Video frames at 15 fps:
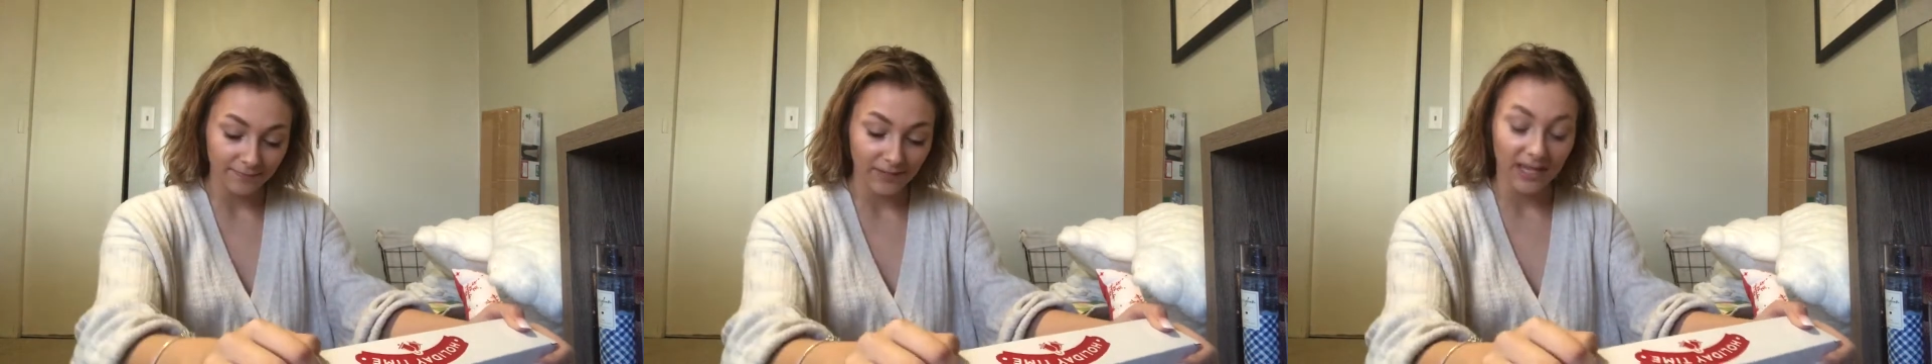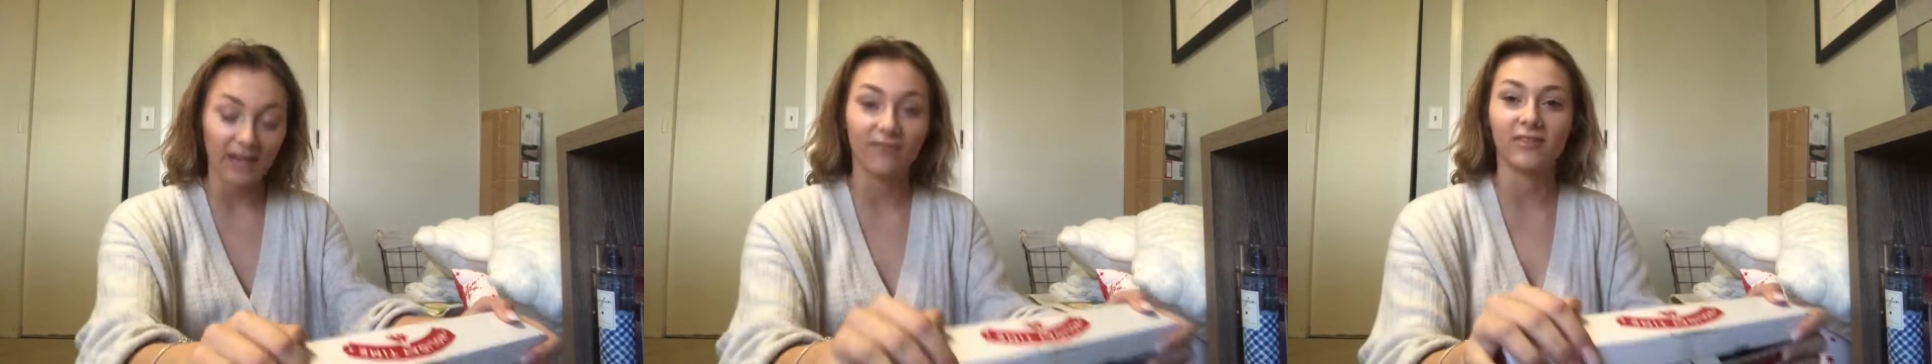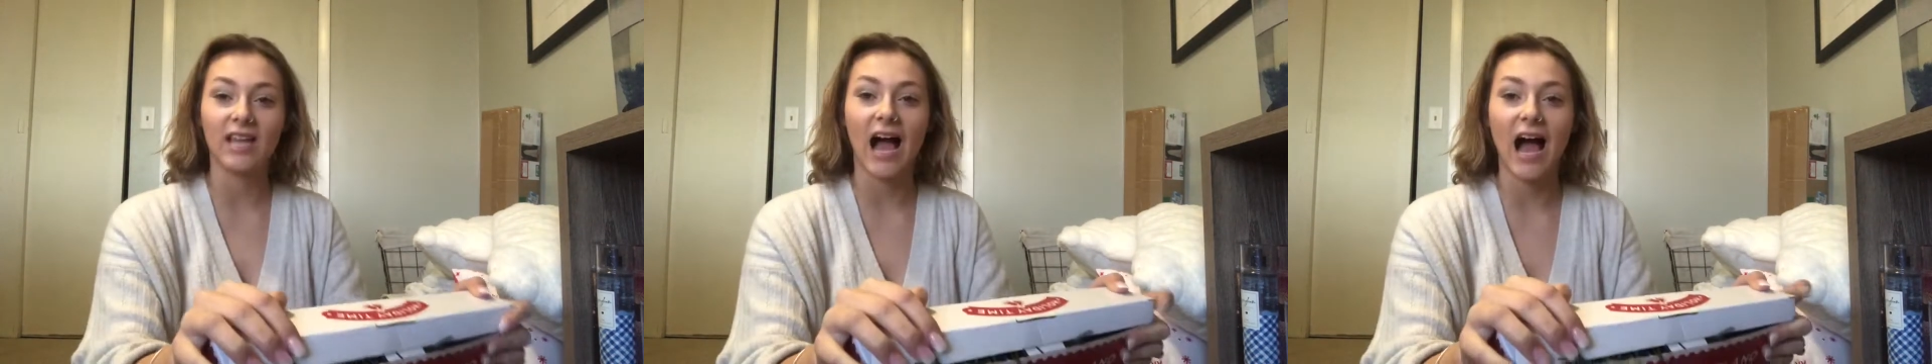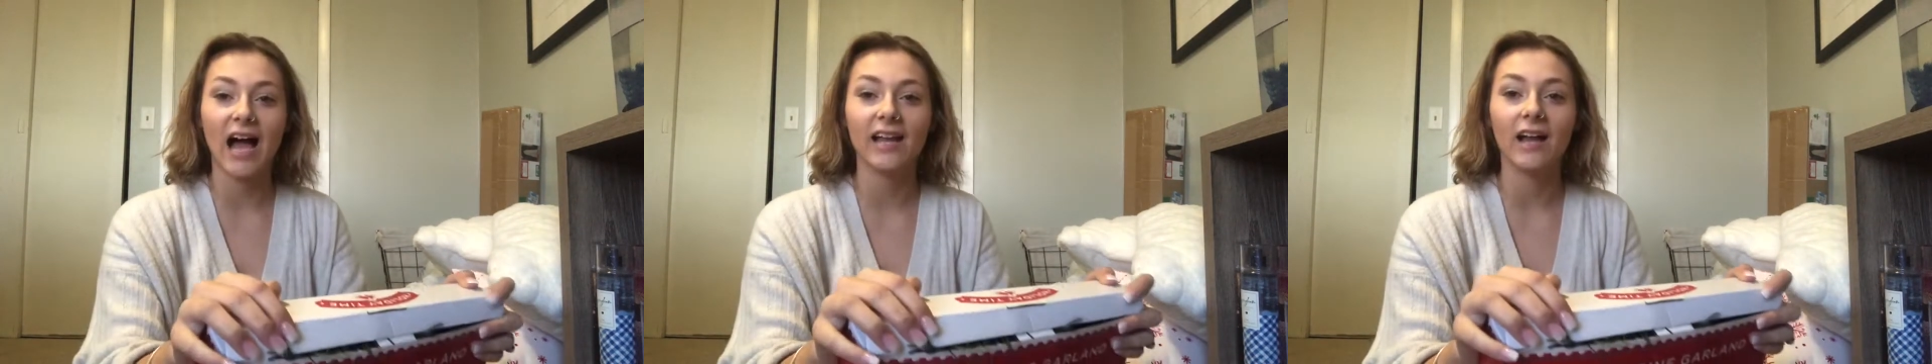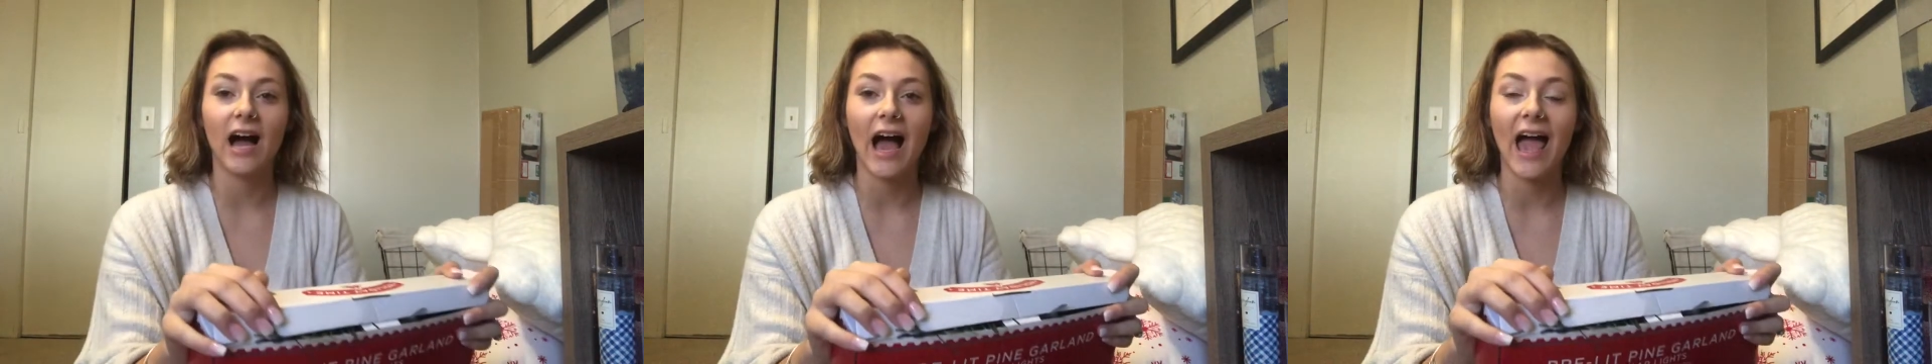If
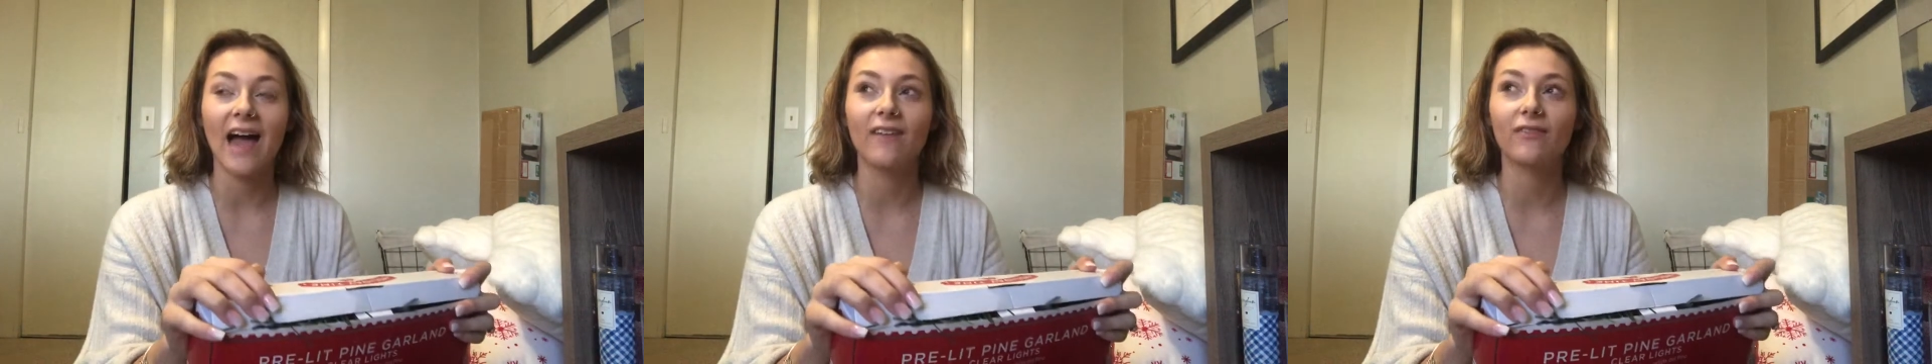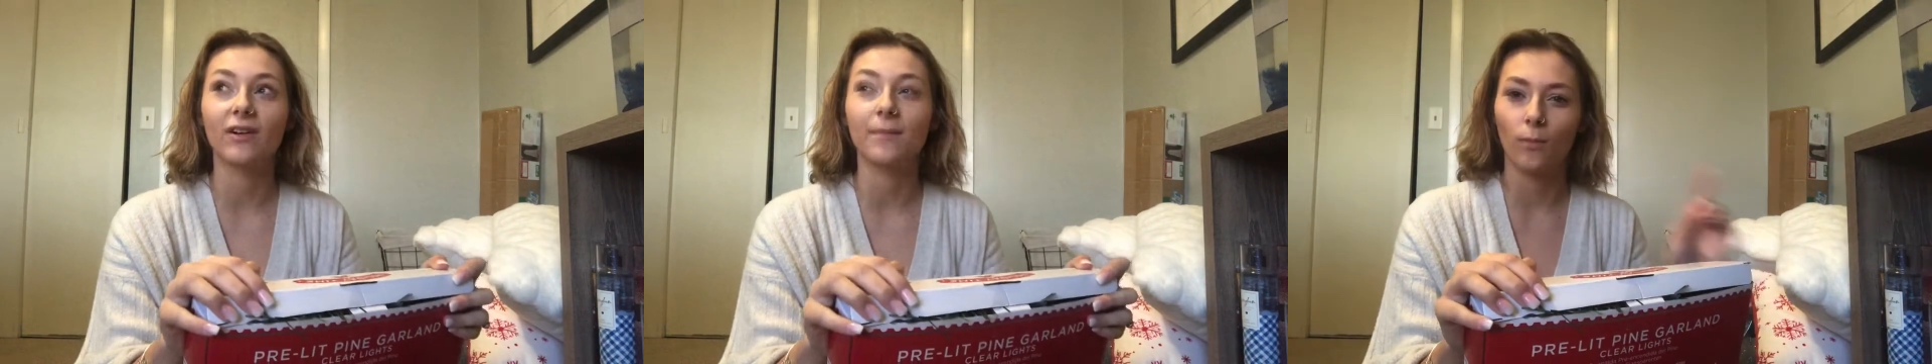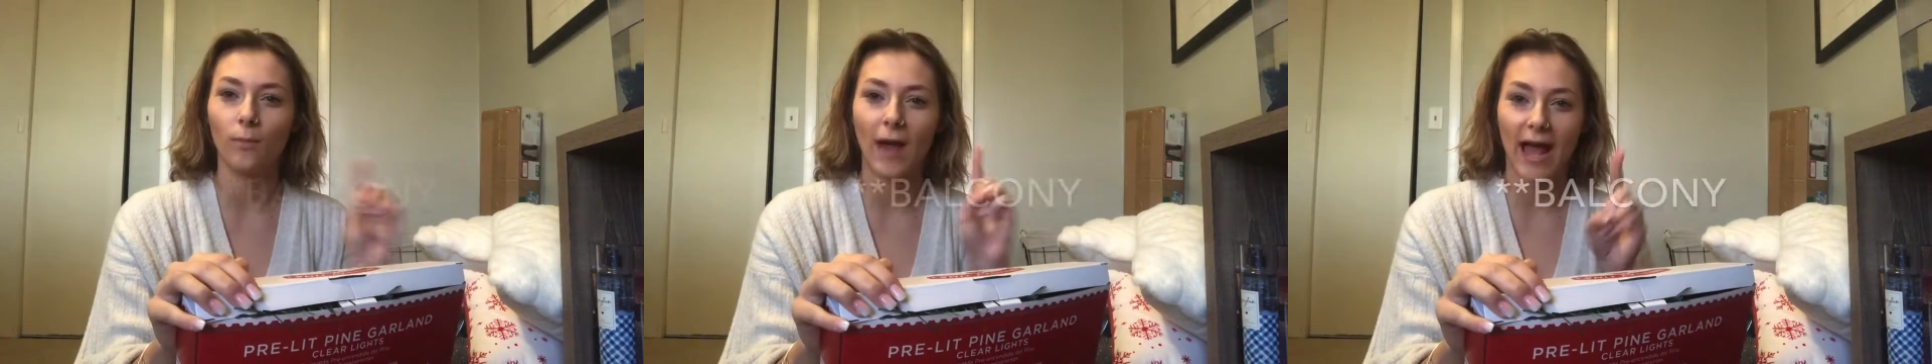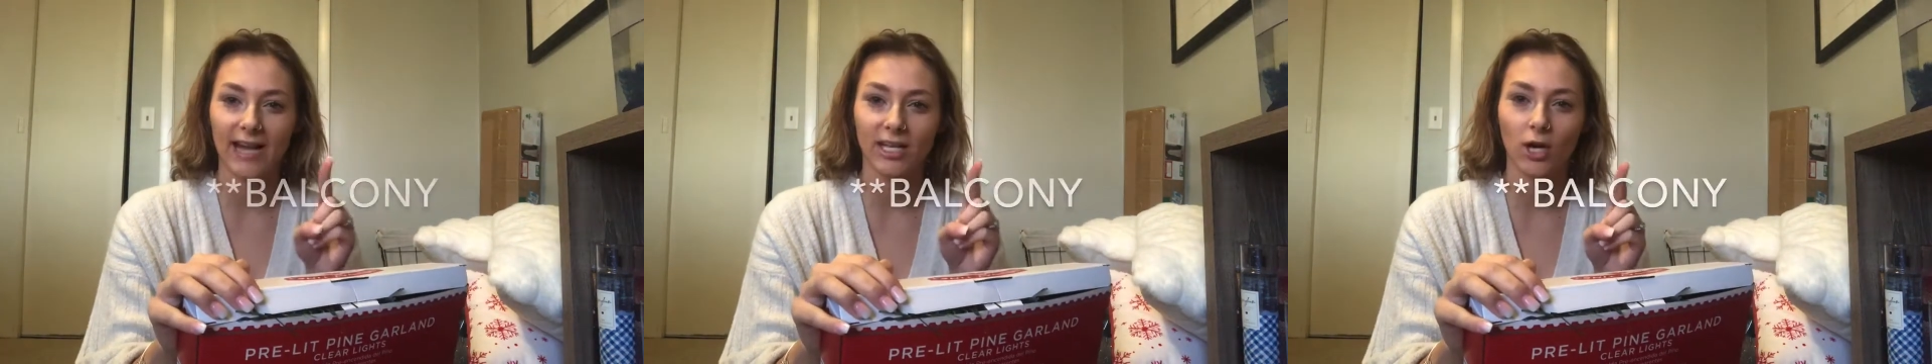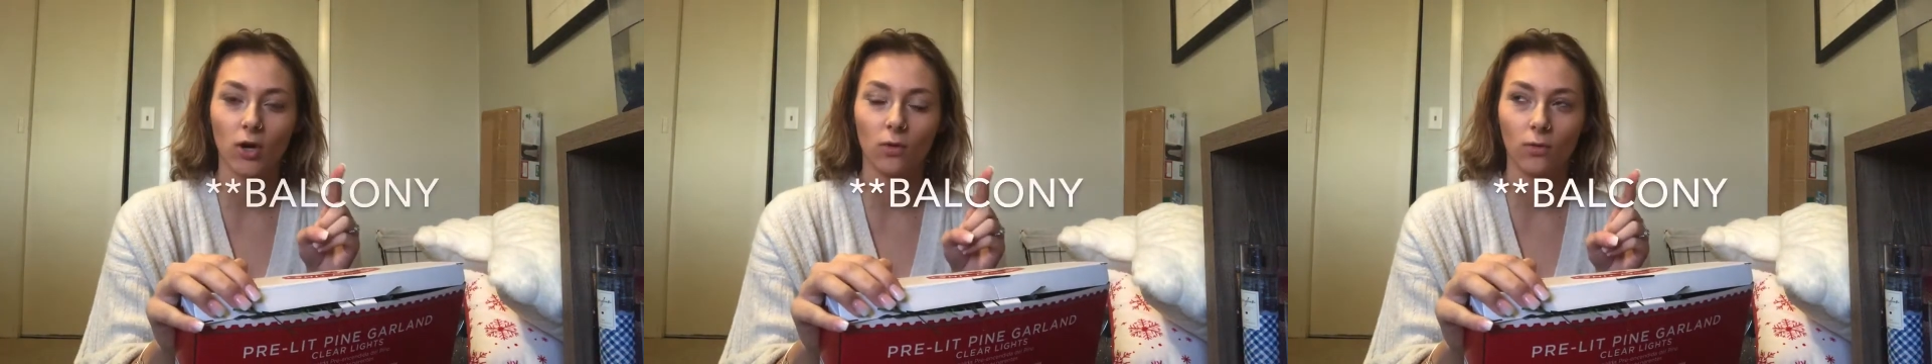not, I have a
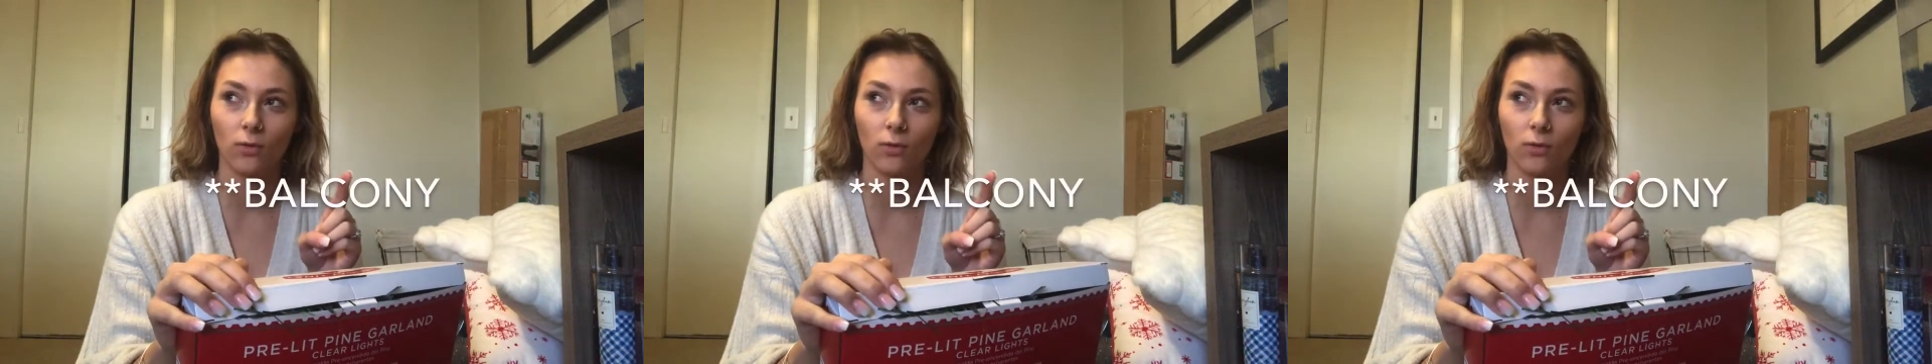patio.